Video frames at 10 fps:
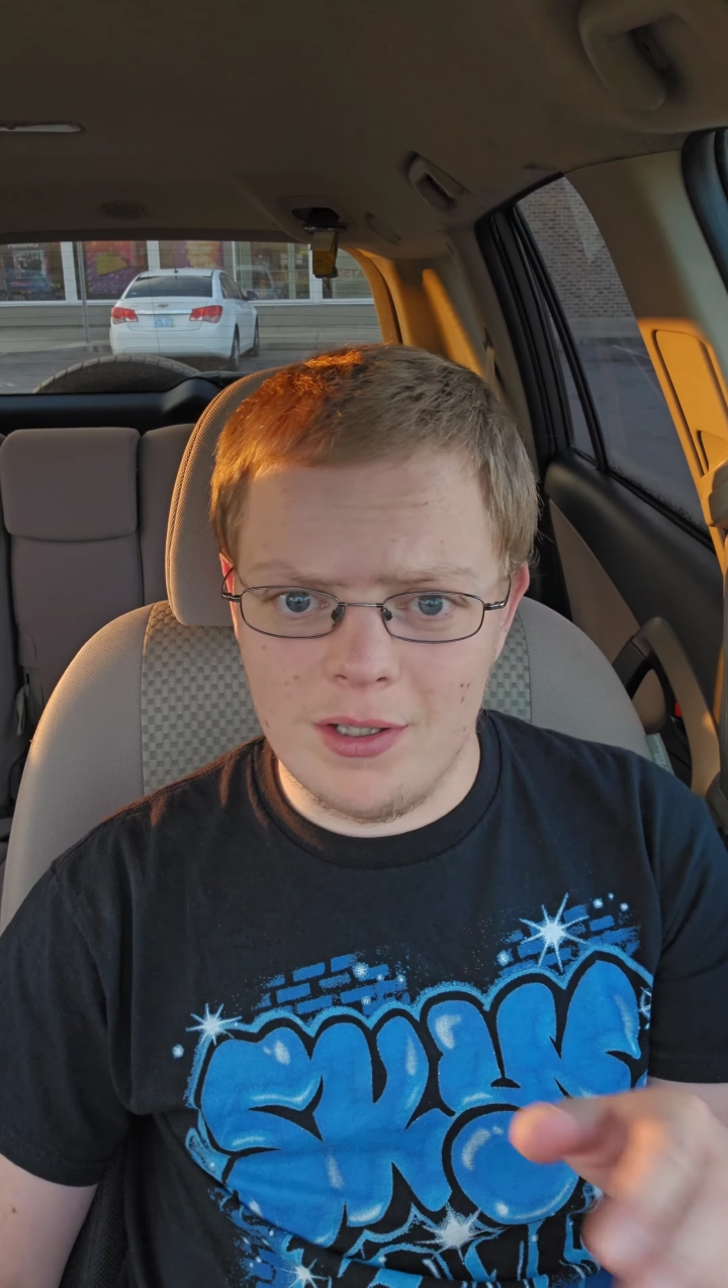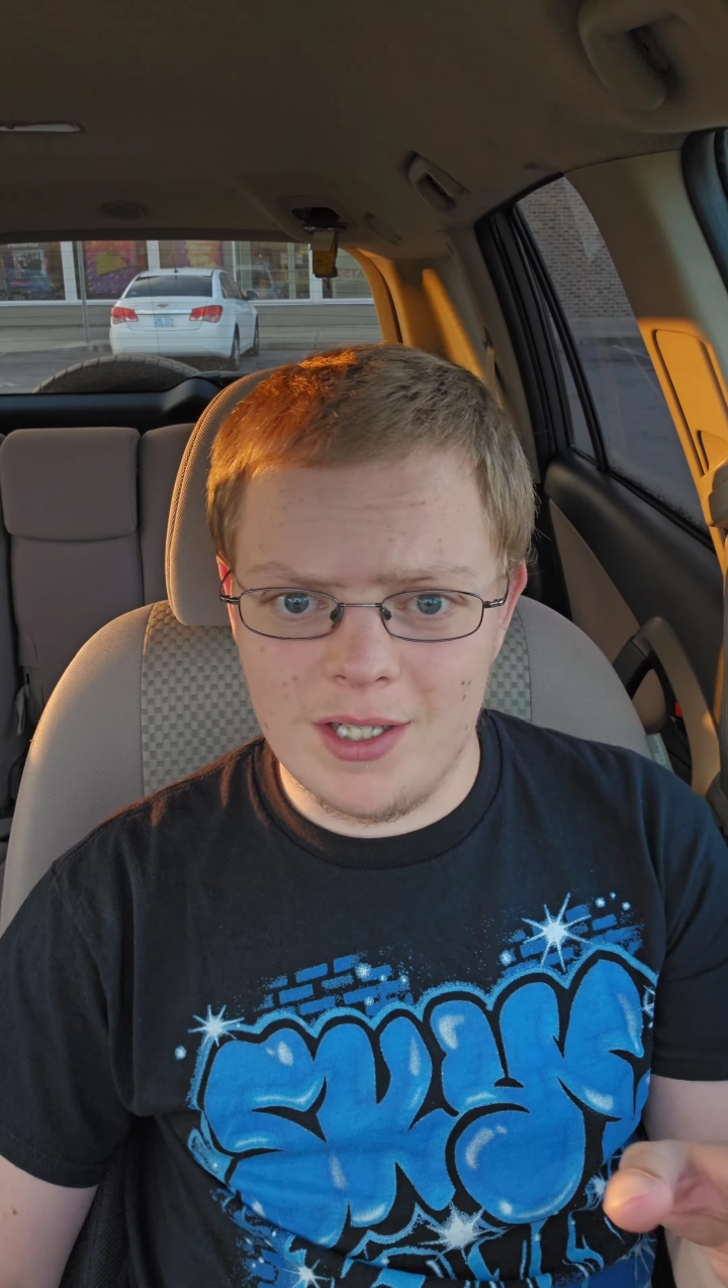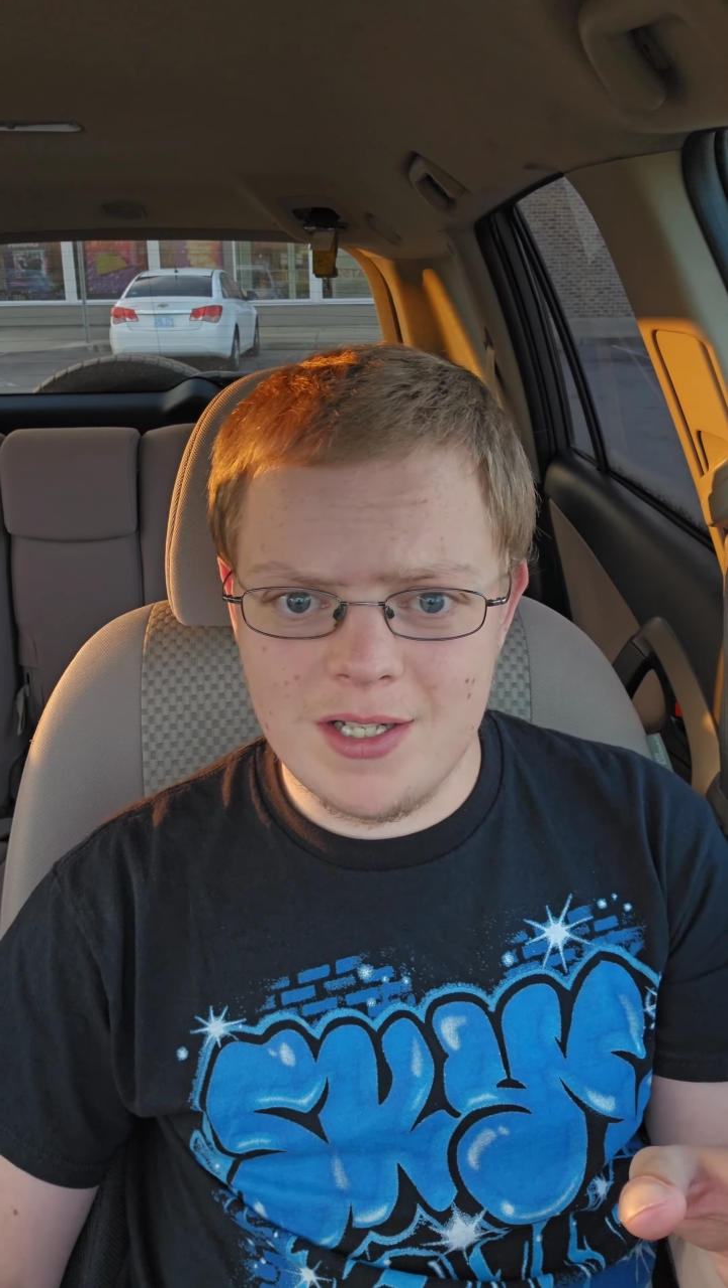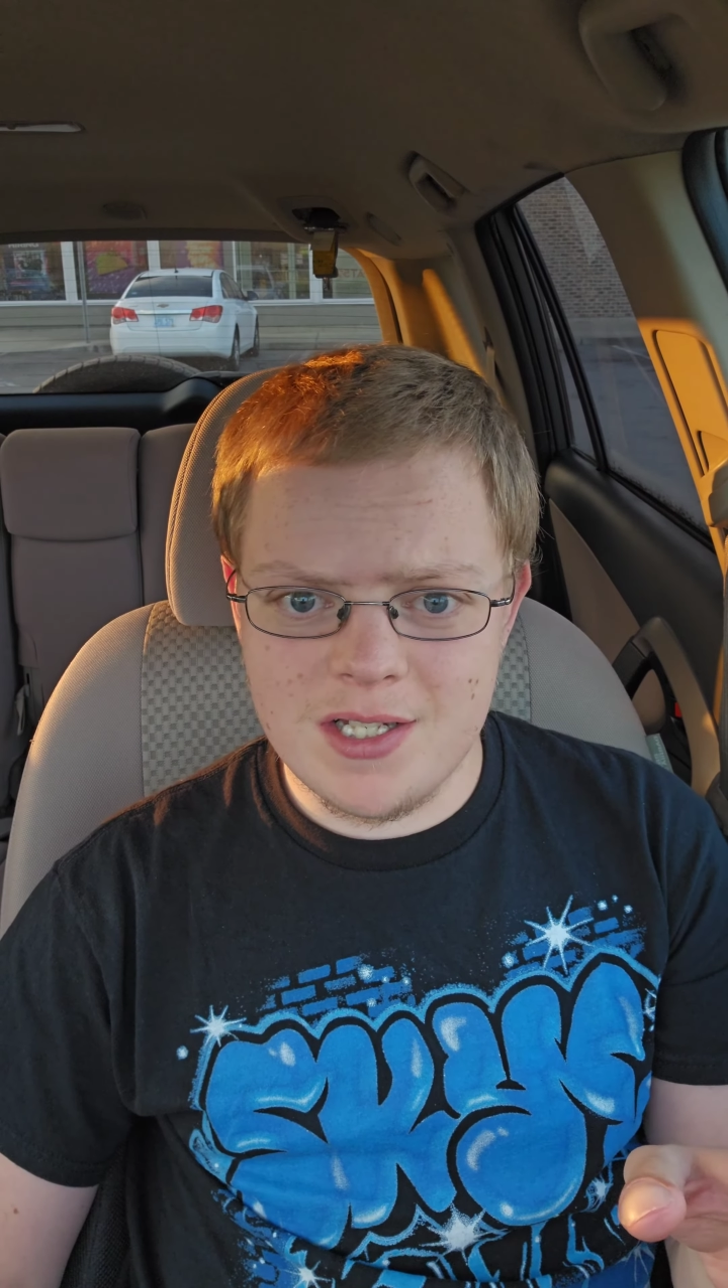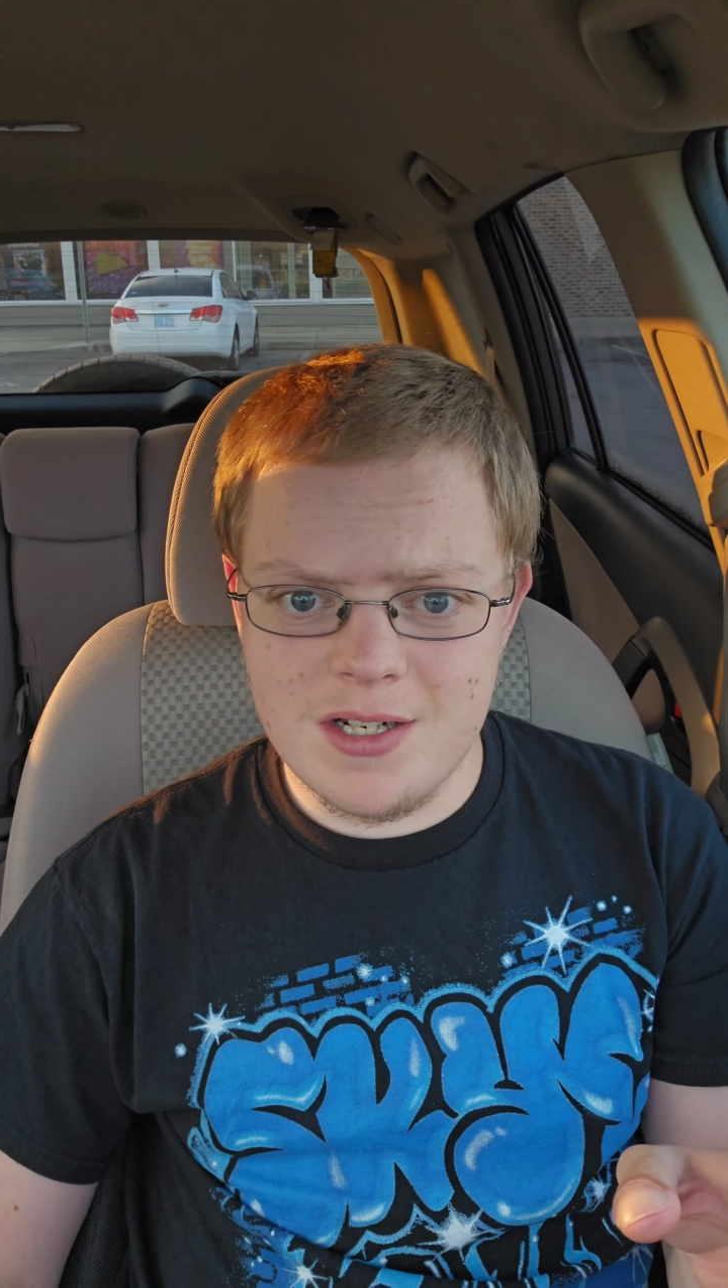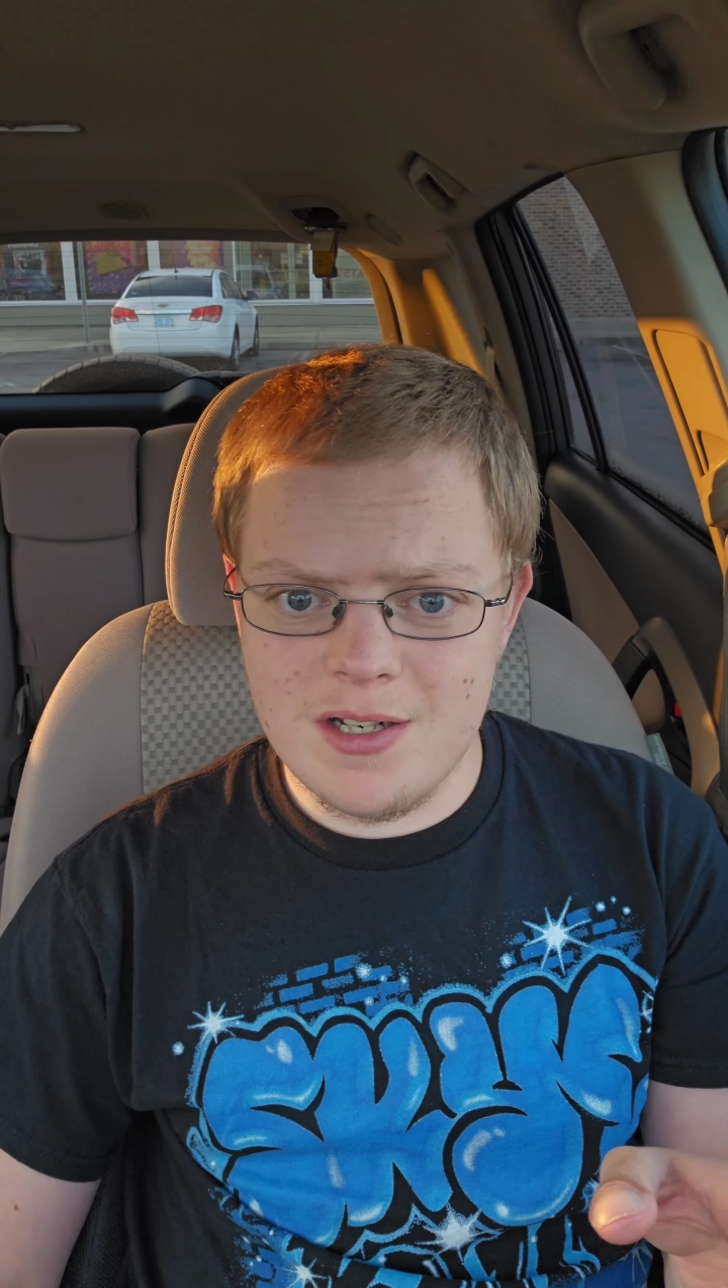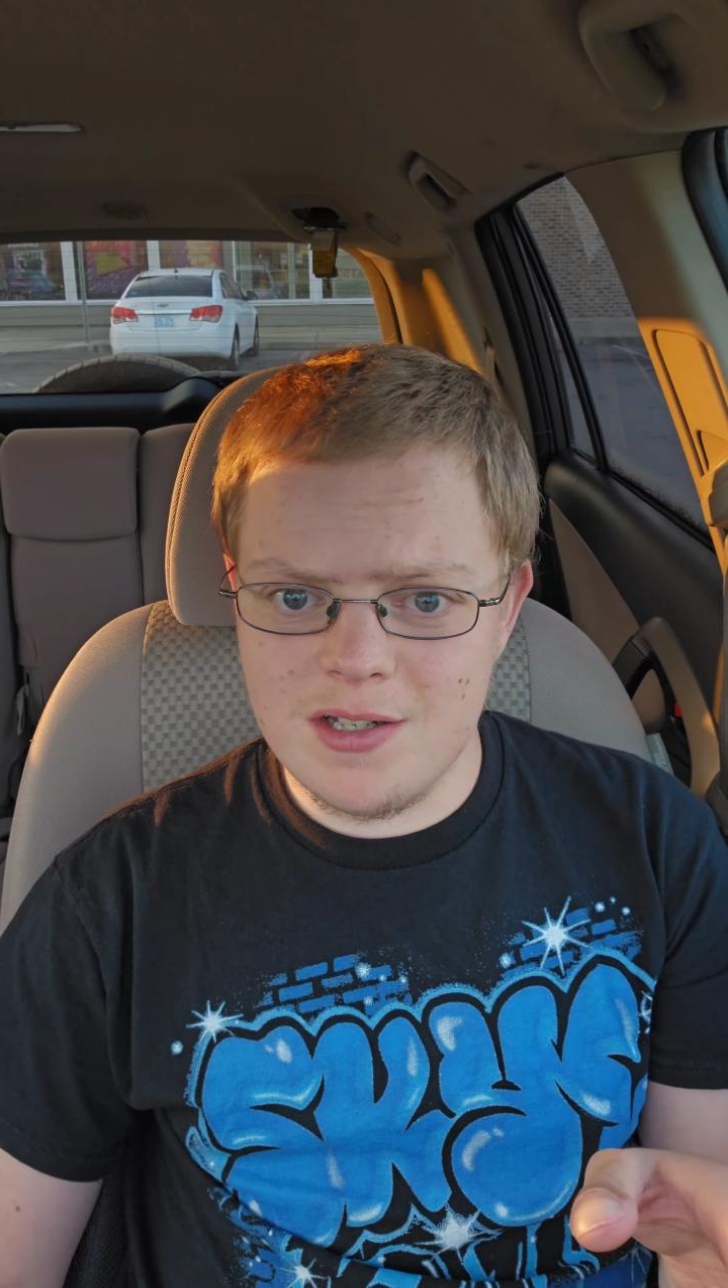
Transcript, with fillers: quesadillas.